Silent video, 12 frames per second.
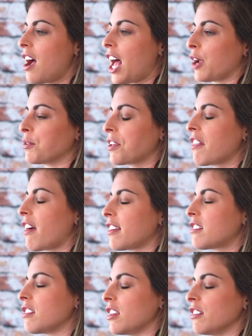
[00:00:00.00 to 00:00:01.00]
I really
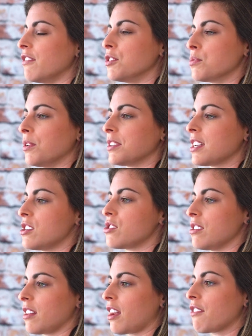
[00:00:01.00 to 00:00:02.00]
liked the individual
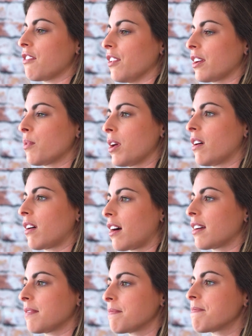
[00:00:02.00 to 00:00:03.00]
attention that I felt like we all got.